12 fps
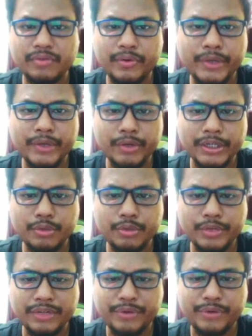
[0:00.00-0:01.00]
you can do, you
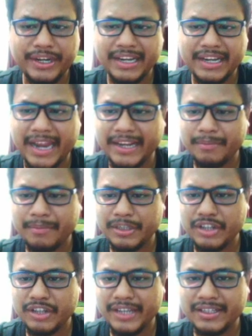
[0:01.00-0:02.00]
can create a landing page
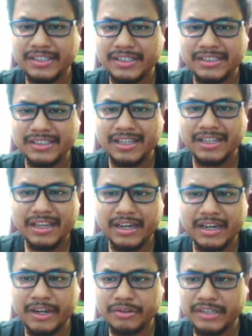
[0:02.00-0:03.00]
like this.
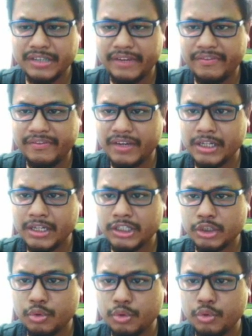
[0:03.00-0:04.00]
I use ClickFunnels
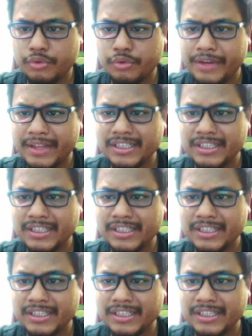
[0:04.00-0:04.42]
to create these